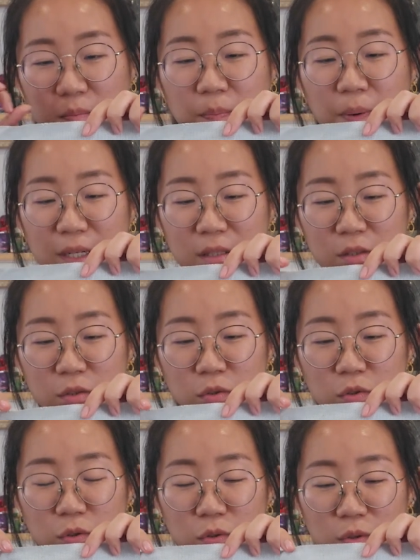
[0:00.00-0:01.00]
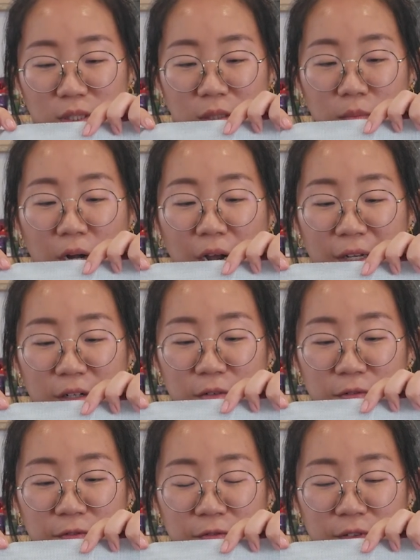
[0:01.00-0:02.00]
but to do some kind
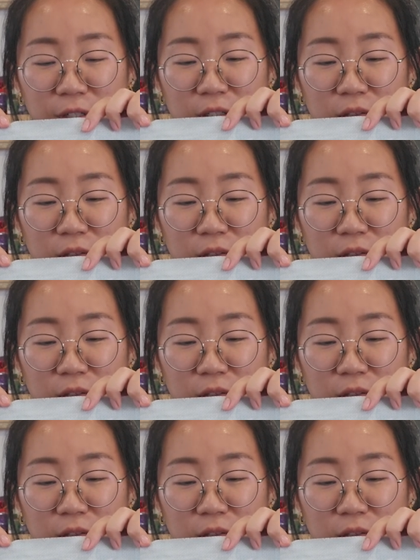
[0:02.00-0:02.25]
of